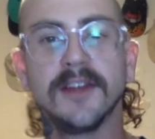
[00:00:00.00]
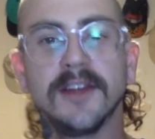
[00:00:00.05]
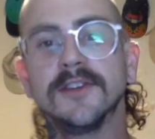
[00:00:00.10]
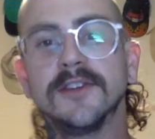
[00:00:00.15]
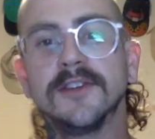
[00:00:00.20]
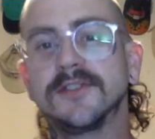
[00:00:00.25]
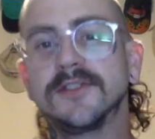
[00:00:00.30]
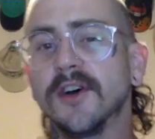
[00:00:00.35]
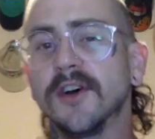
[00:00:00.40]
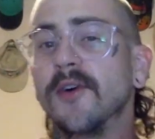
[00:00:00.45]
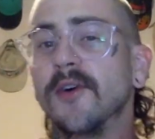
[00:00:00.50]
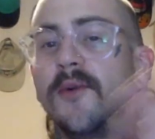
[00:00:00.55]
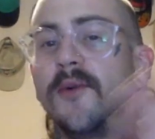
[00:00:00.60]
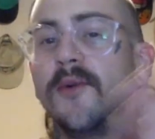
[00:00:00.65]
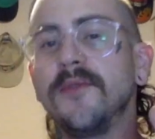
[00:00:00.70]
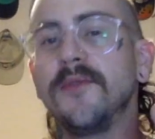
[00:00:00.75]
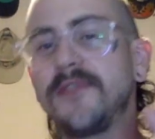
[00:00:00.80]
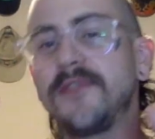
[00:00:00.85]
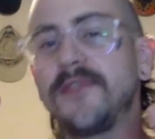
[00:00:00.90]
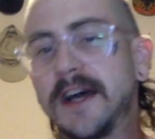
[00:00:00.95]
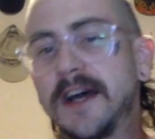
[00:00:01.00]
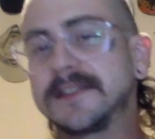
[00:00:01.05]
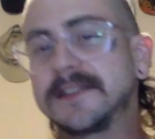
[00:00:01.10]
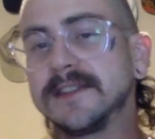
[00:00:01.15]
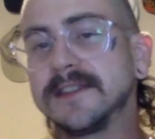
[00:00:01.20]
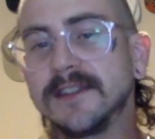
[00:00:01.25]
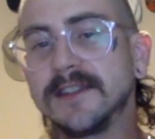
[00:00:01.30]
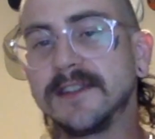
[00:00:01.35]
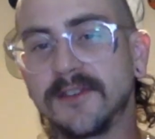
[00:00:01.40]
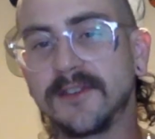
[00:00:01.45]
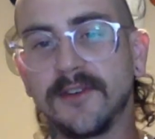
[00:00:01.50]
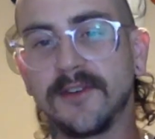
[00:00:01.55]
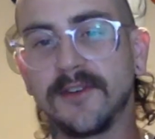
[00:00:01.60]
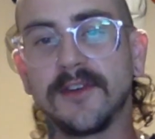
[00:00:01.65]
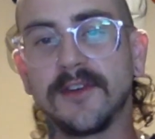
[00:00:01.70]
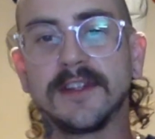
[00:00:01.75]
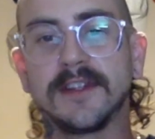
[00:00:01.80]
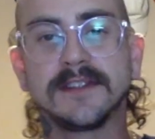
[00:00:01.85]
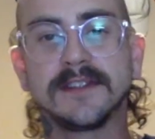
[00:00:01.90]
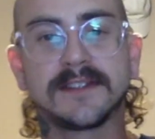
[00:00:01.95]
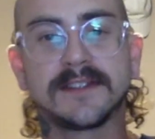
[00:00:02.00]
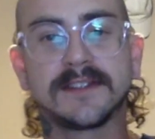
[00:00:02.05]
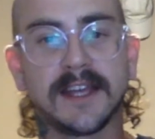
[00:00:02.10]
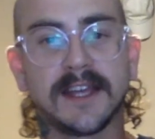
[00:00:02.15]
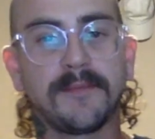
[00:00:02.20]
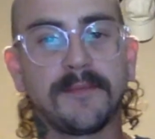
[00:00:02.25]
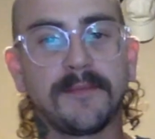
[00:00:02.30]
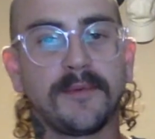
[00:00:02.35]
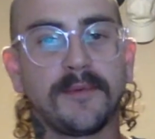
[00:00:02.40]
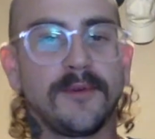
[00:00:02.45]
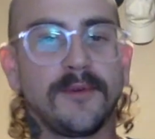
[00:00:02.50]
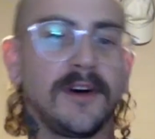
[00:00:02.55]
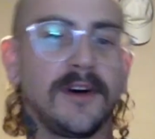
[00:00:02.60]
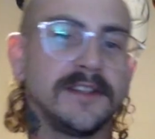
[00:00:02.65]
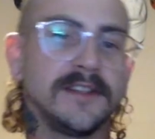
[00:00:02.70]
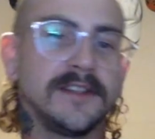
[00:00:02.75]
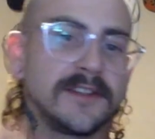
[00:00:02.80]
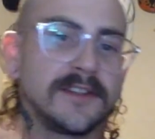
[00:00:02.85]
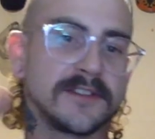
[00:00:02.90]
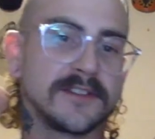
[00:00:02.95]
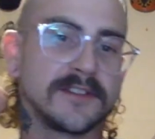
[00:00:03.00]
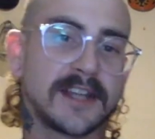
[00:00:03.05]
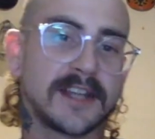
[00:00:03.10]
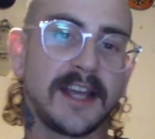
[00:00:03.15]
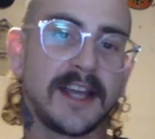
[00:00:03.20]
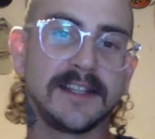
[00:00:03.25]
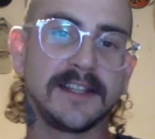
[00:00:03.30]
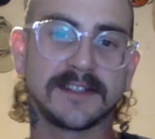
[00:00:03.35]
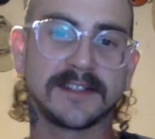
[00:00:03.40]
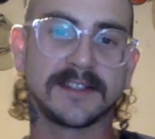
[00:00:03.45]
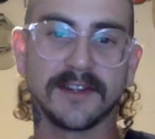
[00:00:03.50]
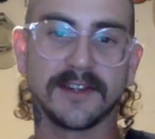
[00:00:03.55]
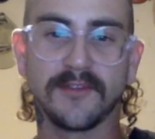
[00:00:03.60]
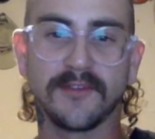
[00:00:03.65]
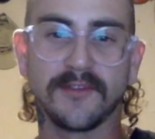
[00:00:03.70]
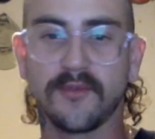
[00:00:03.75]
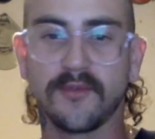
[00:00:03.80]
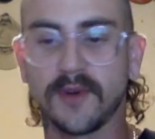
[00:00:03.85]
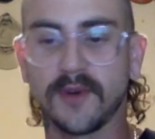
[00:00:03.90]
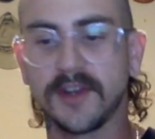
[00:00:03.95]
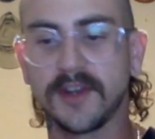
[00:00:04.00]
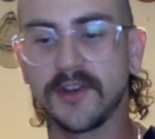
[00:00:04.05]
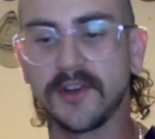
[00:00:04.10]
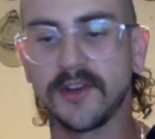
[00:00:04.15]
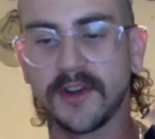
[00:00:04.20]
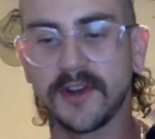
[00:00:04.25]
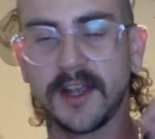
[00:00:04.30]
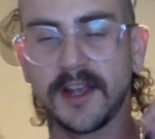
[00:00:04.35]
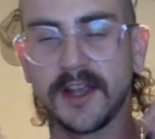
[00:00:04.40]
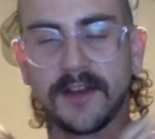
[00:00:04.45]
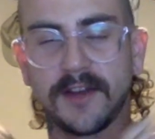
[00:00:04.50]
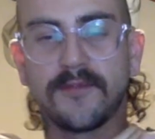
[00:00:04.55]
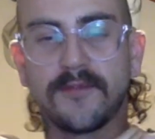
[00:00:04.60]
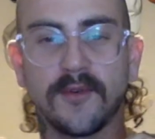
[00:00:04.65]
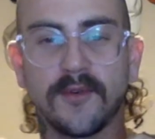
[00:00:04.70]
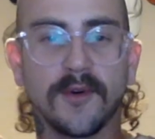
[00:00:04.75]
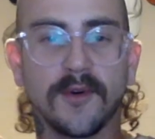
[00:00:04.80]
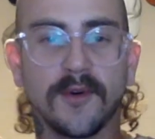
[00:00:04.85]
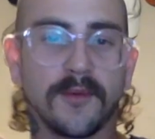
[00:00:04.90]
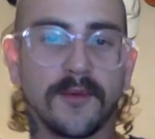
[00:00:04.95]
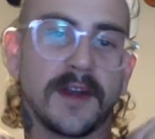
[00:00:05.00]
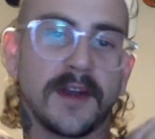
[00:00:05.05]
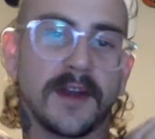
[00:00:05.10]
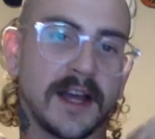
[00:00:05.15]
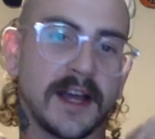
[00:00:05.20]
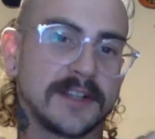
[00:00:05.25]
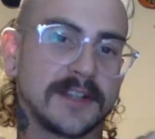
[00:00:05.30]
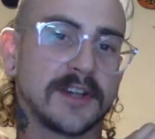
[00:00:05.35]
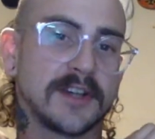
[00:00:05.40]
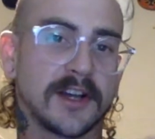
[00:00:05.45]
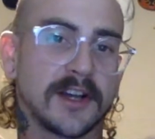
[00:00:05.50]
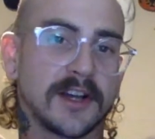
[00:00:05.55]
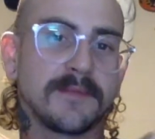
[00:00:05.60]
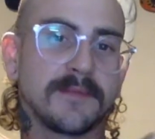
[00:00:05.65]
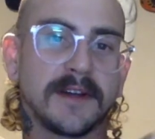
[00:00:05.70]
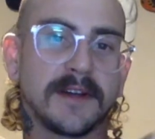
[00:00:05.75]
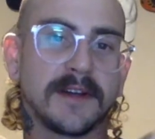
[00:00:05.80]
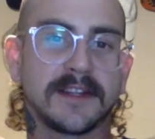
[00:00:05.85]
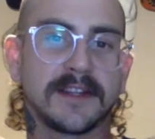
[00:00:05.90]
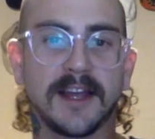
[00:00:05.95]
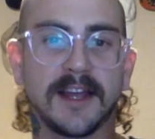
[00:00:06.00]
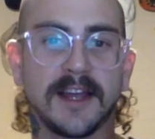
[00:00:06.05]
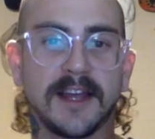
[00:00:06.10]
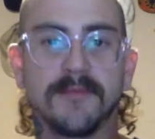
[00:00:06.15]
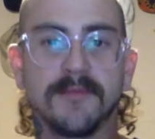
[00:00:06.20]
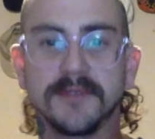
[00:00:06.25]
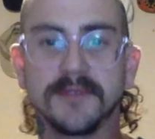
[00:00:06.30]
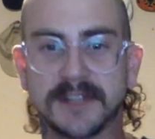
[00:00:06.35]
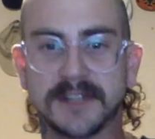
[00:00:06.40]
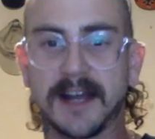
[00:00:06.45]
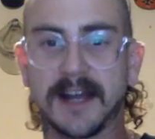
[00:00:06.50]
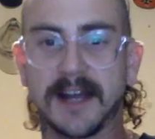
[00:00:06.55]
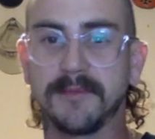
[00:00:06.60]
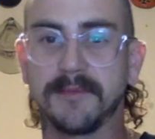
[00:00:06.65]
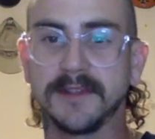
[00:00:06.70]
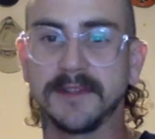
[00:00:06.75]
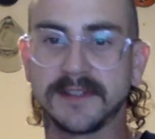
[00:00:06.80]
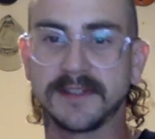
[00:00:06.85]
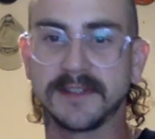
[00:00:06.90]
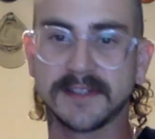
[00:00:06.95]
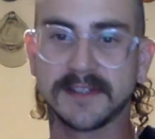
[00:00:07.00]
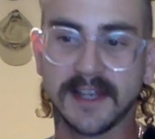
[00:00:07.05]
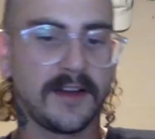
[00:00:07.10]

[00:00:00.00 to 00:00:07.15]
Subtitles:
So that's a little sample, a little taste of what you're in for when I talk about the Emerald Tablets.